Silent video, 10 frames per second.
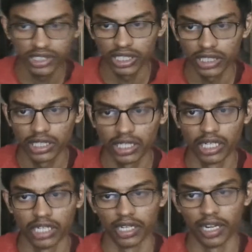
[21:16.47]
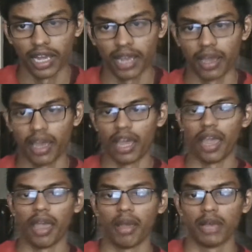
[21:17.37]
drug,
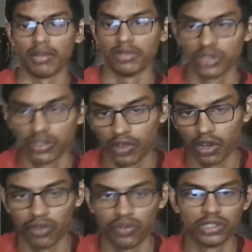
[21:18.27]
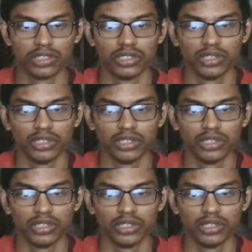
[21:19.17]
absorption of which